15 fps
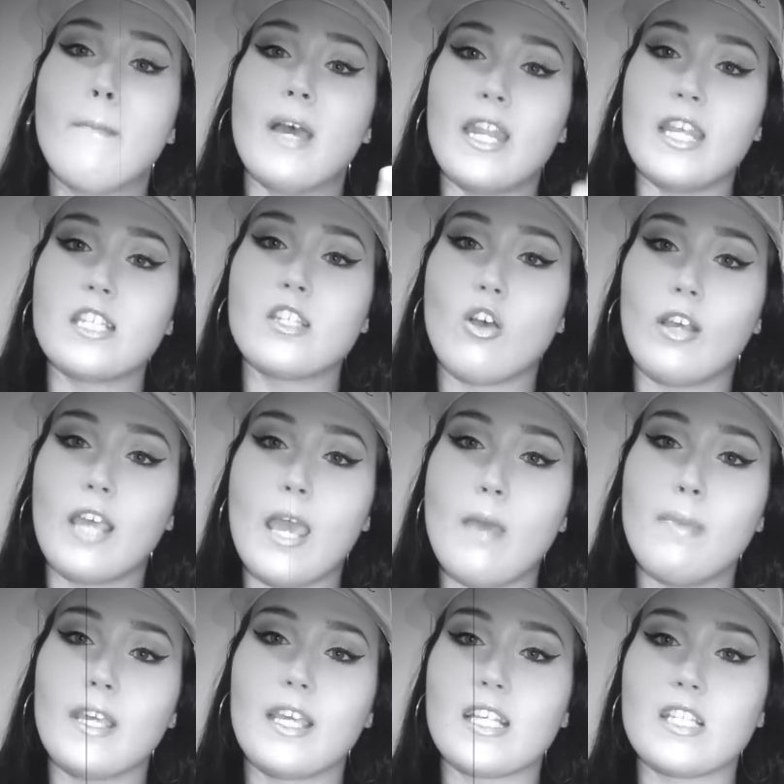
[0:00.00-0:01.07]
But it's
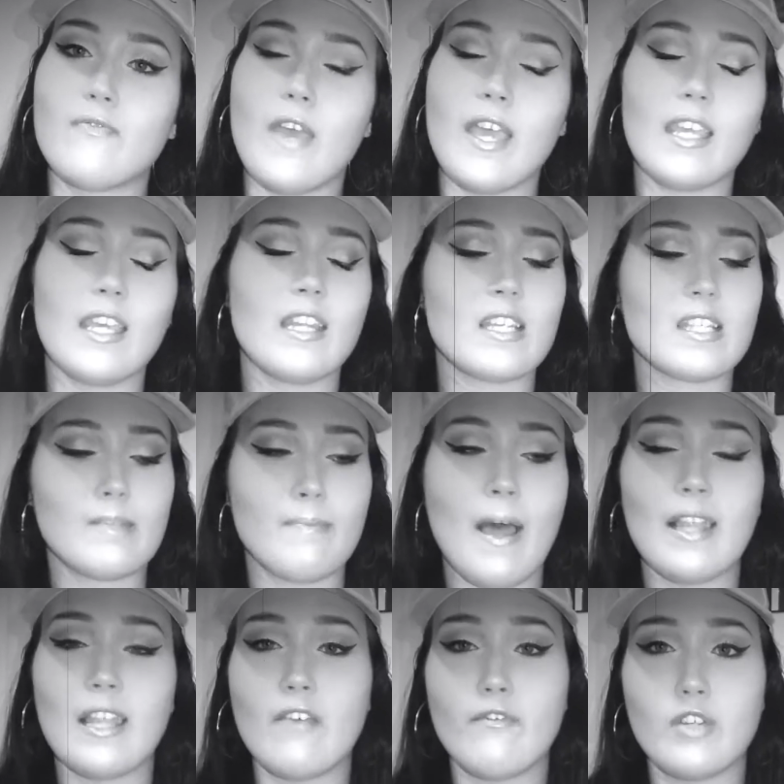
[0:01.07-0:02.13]
okay because faking a
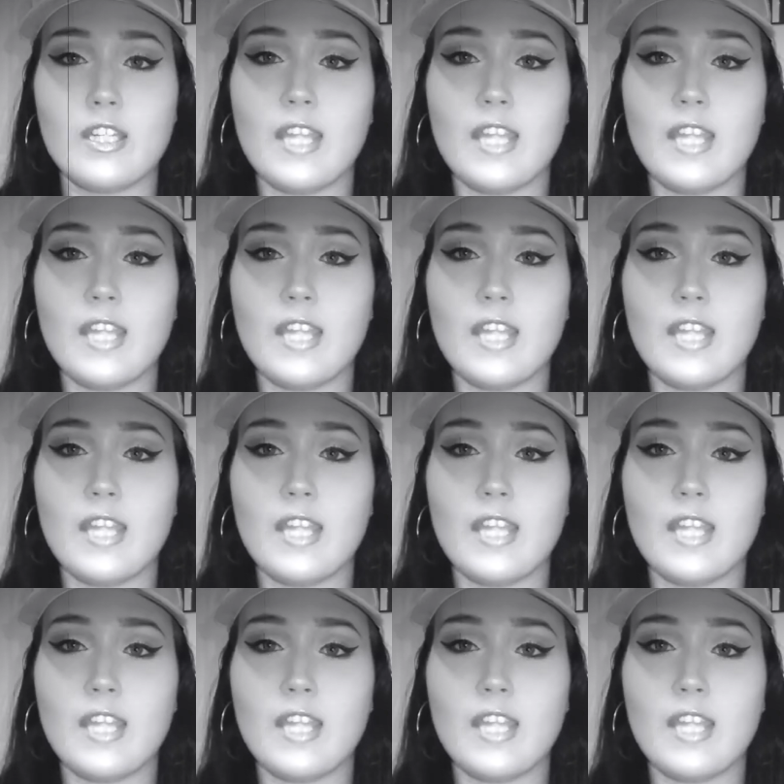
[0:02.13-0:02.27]
smile every